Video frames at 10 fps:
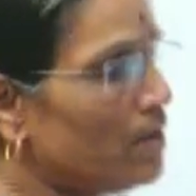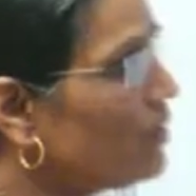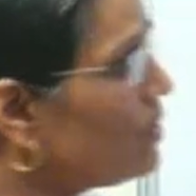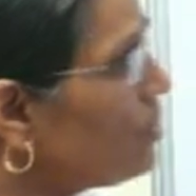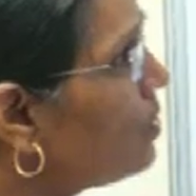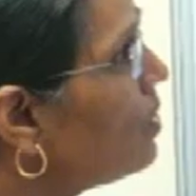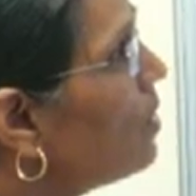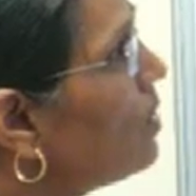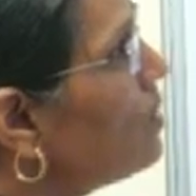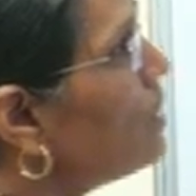So
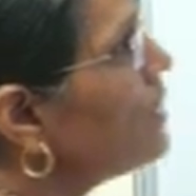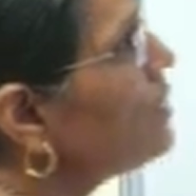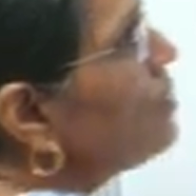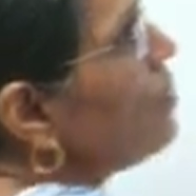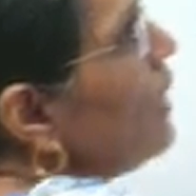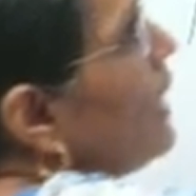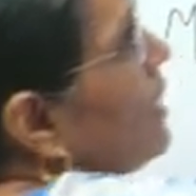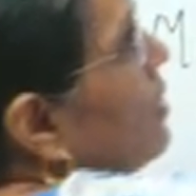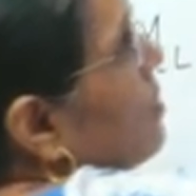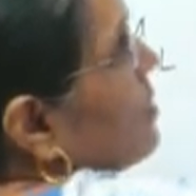these 2
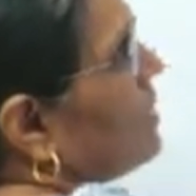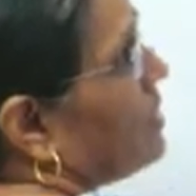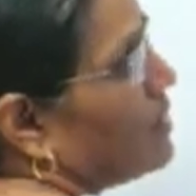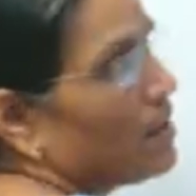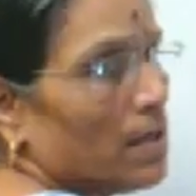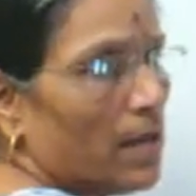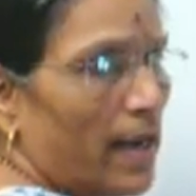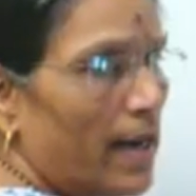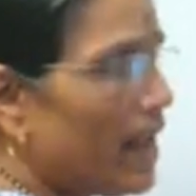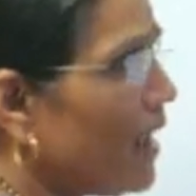electrons
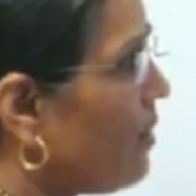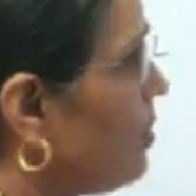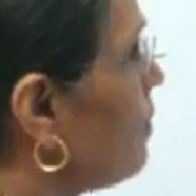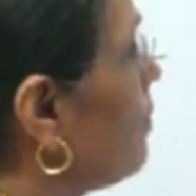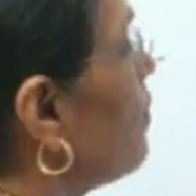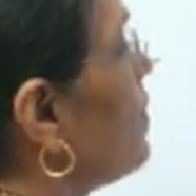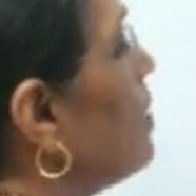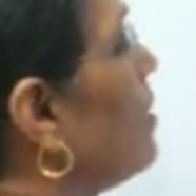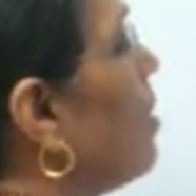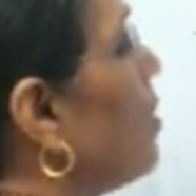can have,
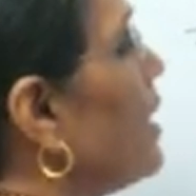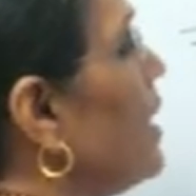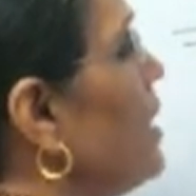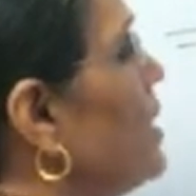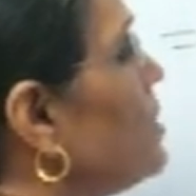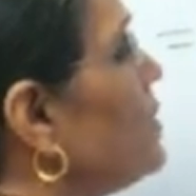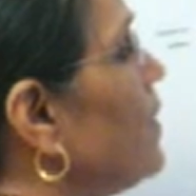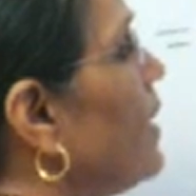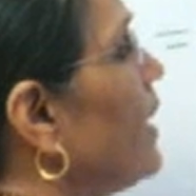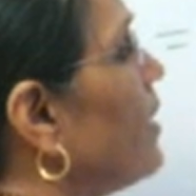or each
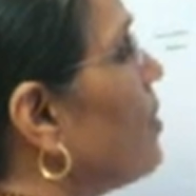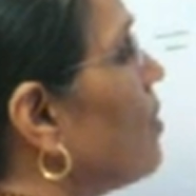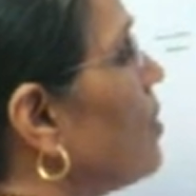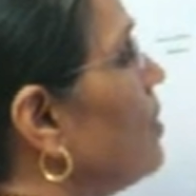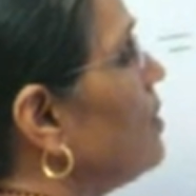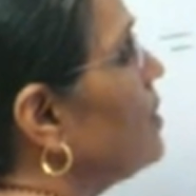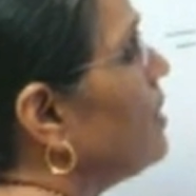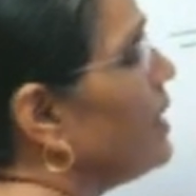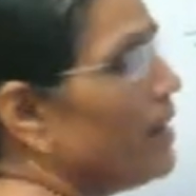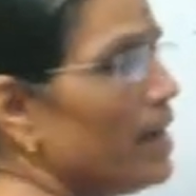electron
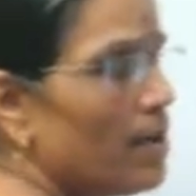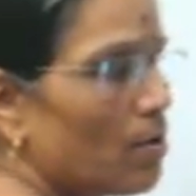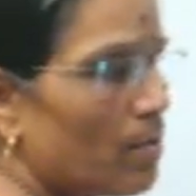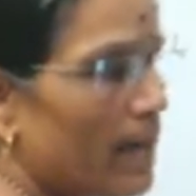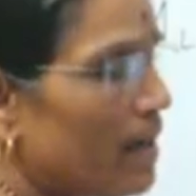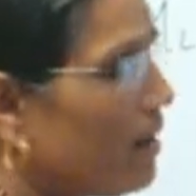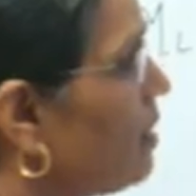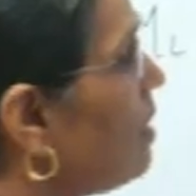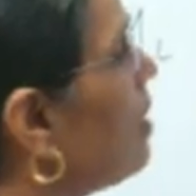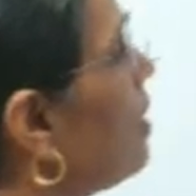in the d
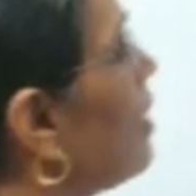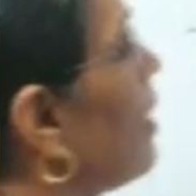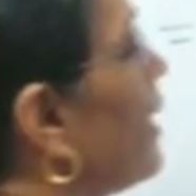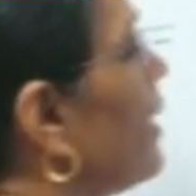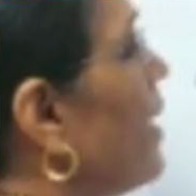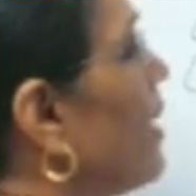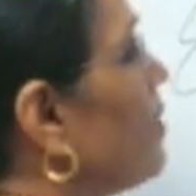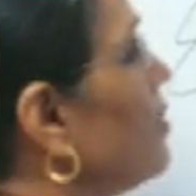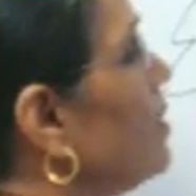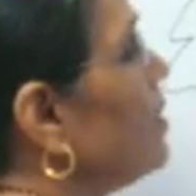orbital can
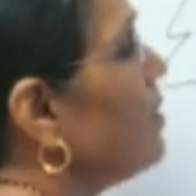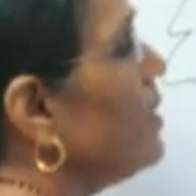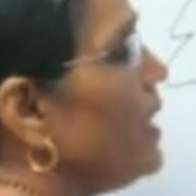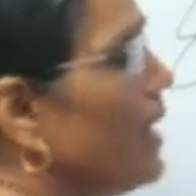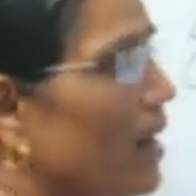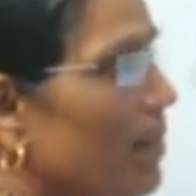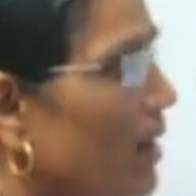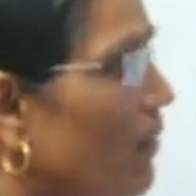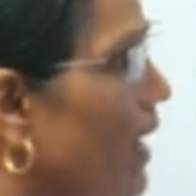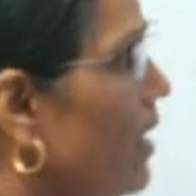have the
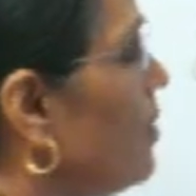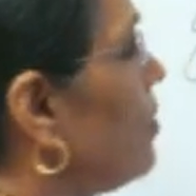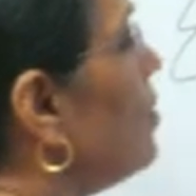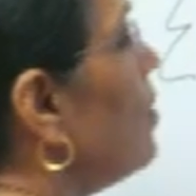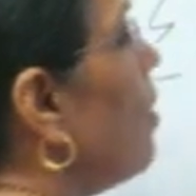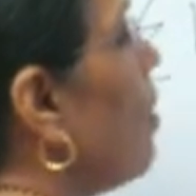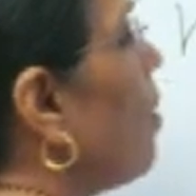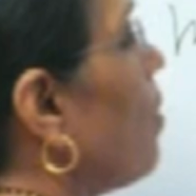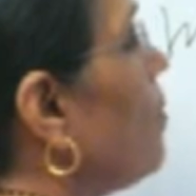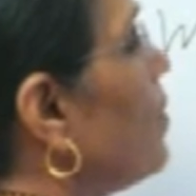ml value
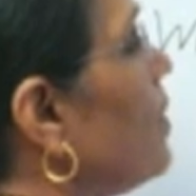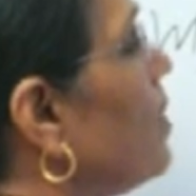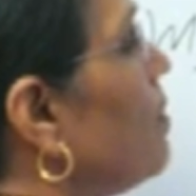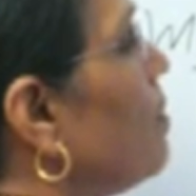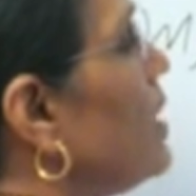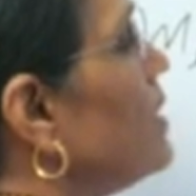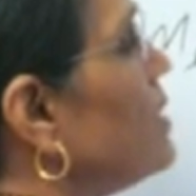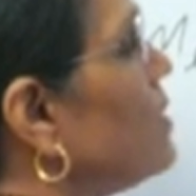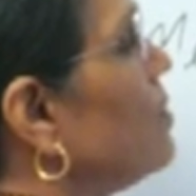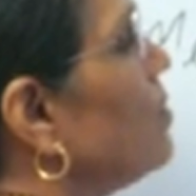of
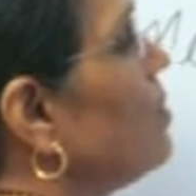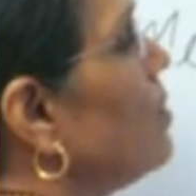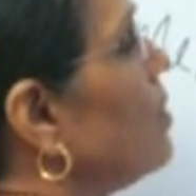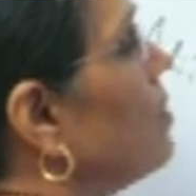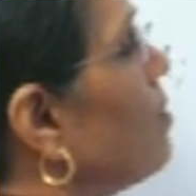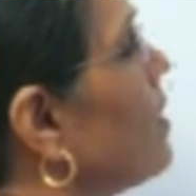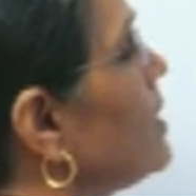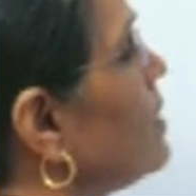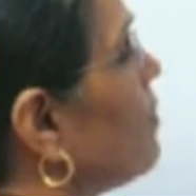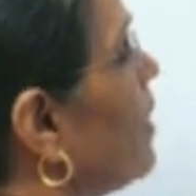plus 2,
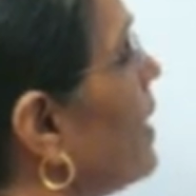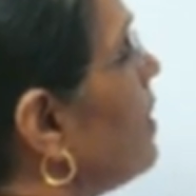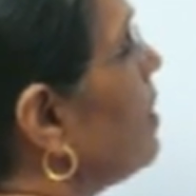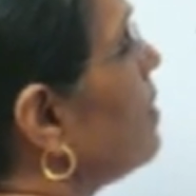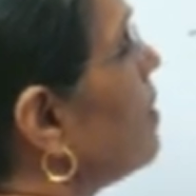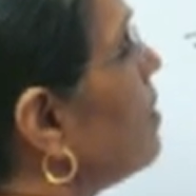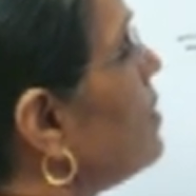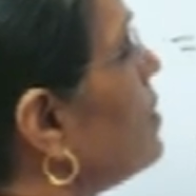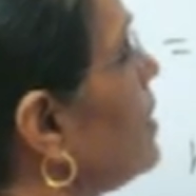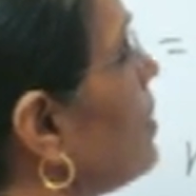plus 1,
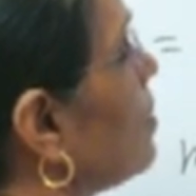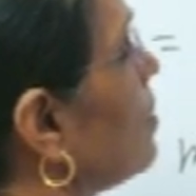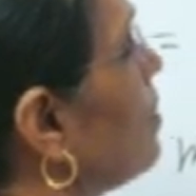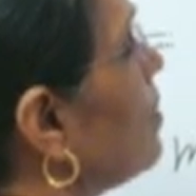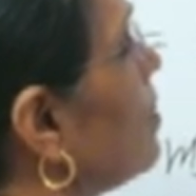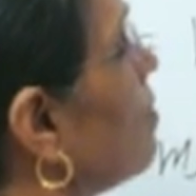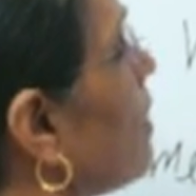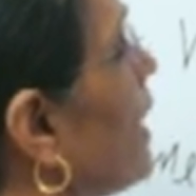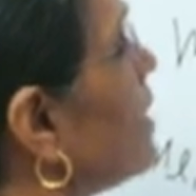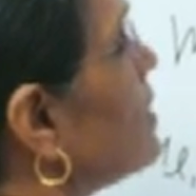0,
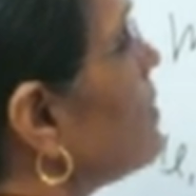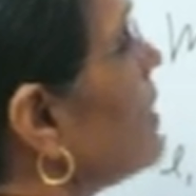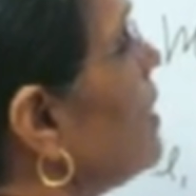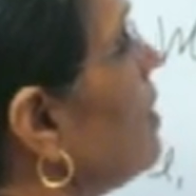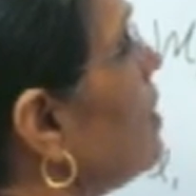-1